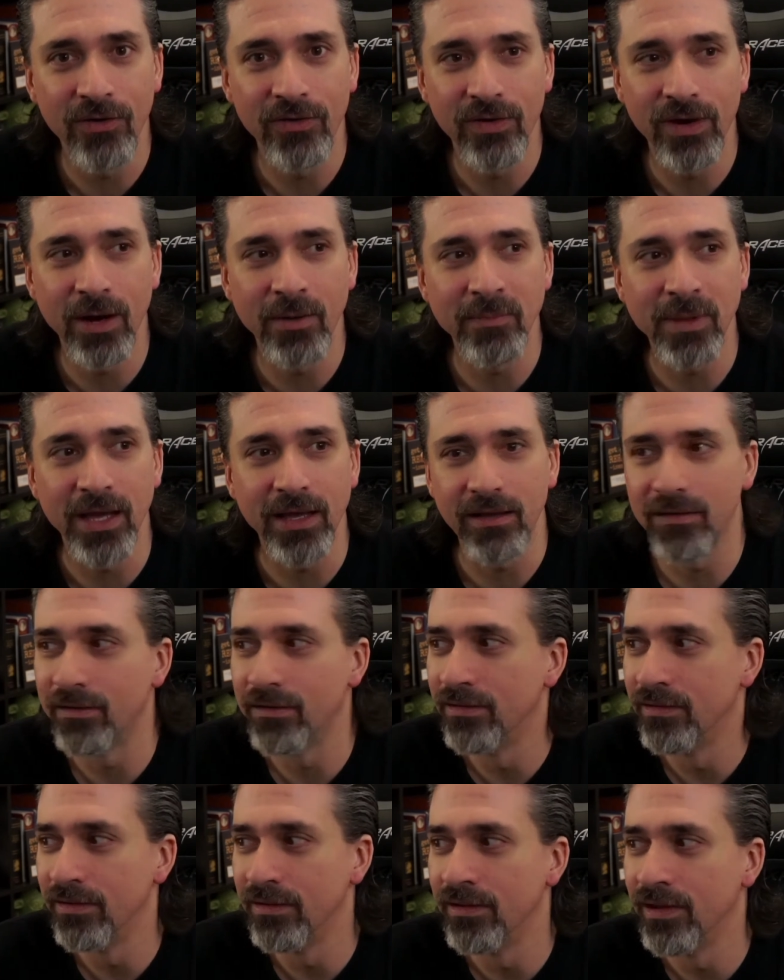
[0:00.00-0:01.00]
And I'm like,
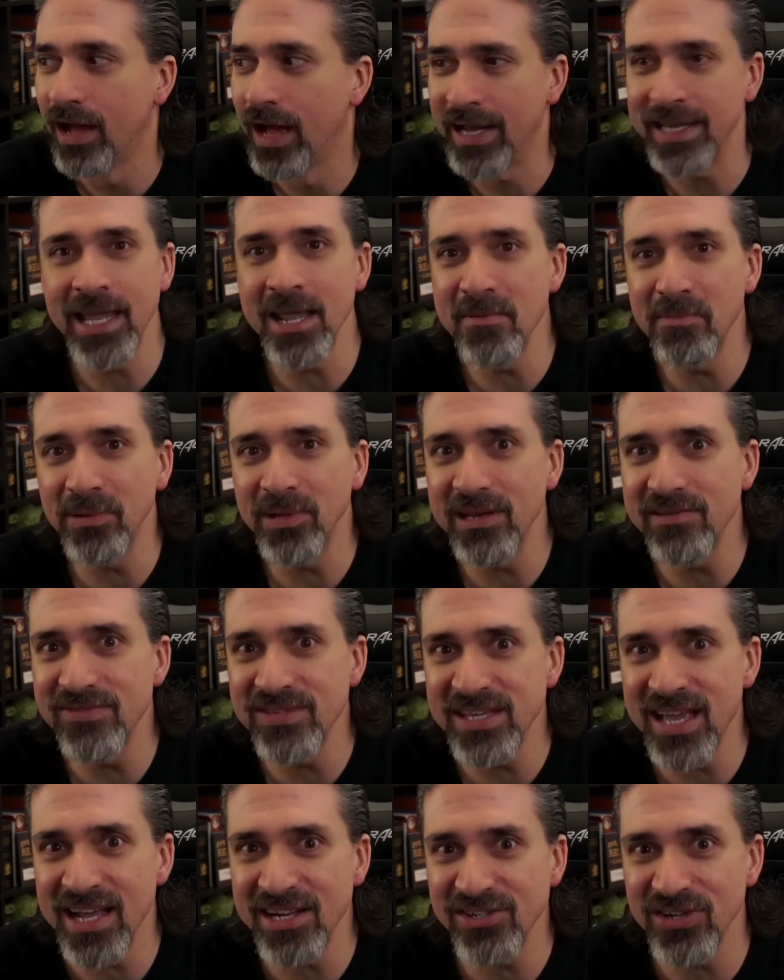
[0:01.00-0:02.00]
I can't believe
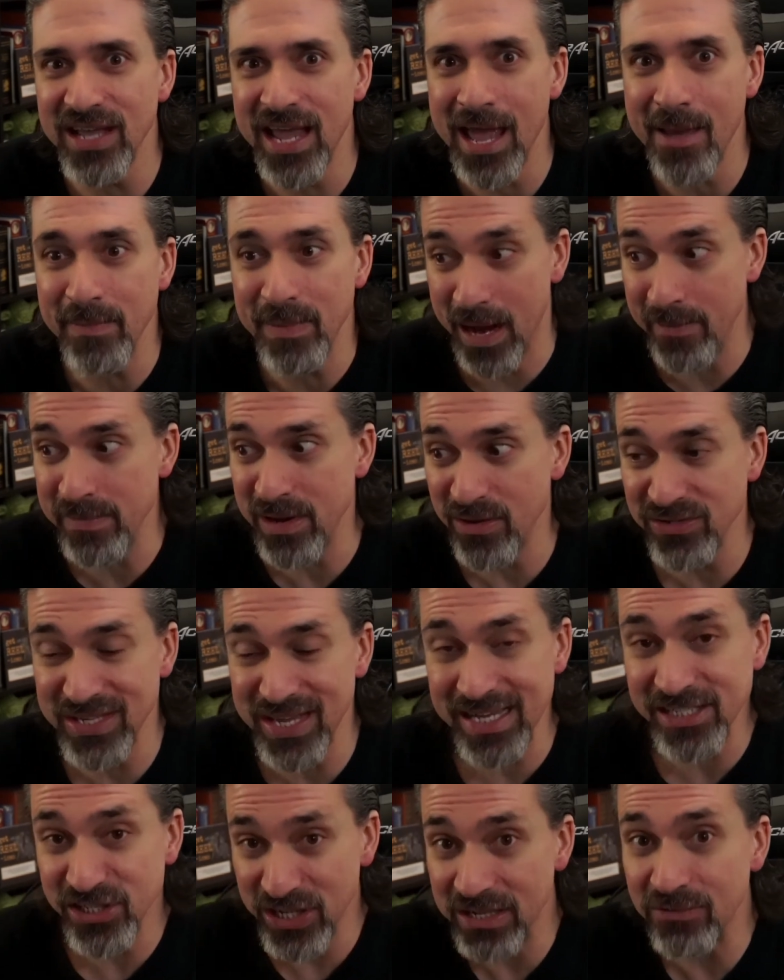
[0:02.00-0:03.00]
it's actually happened. I mean, I was
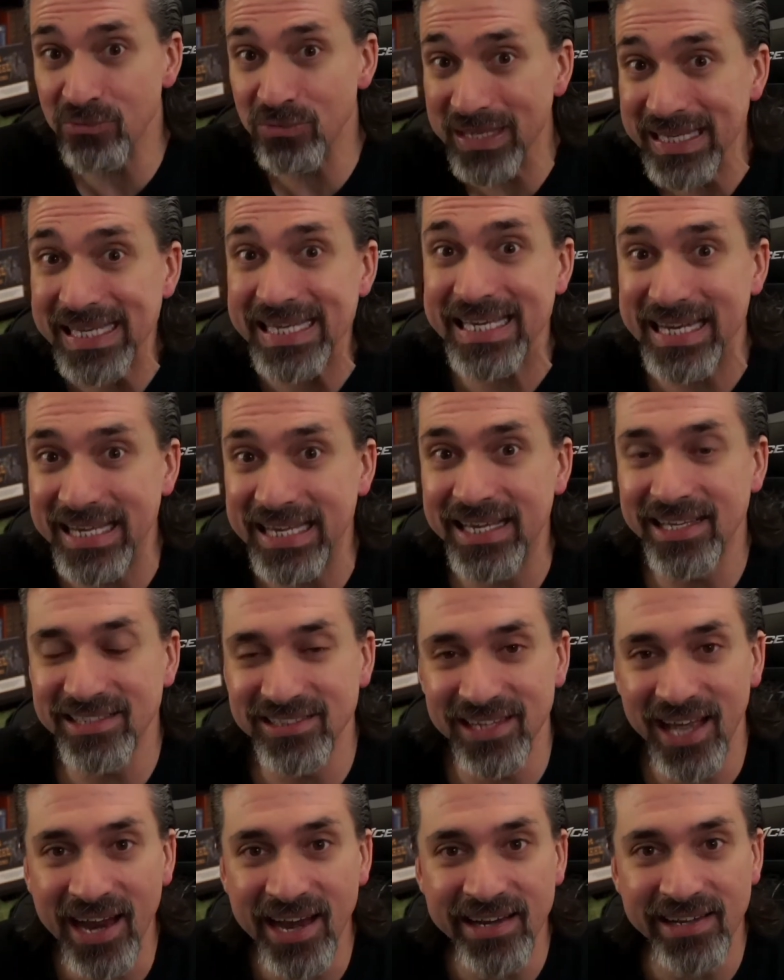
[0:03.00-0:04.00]
actually really getting
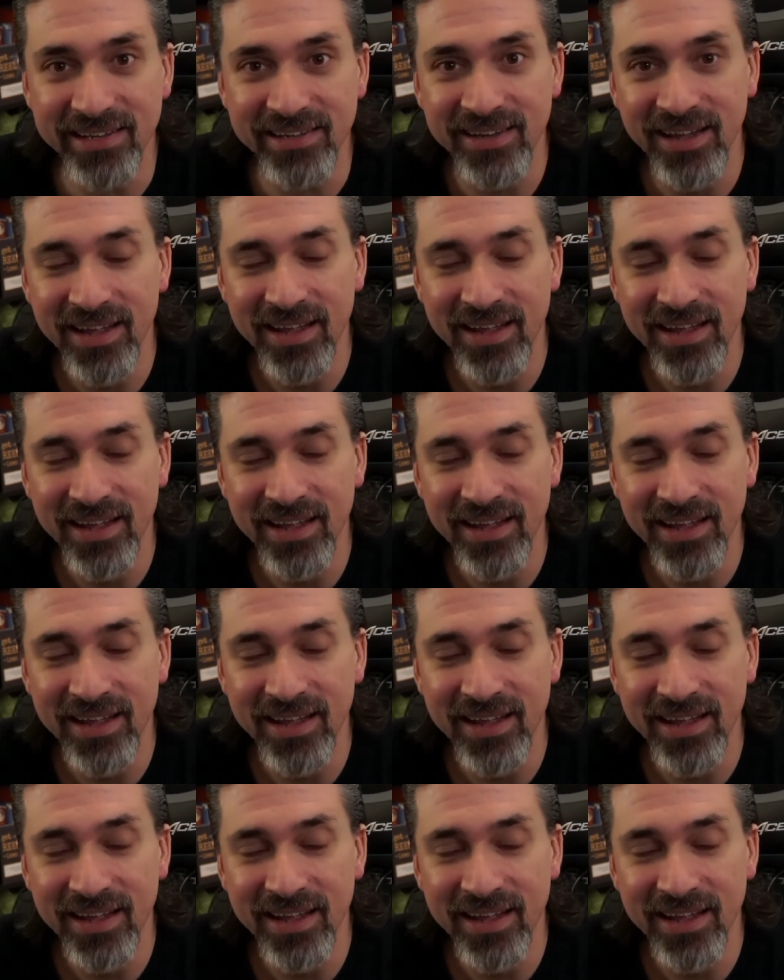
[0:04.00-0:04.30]
excited.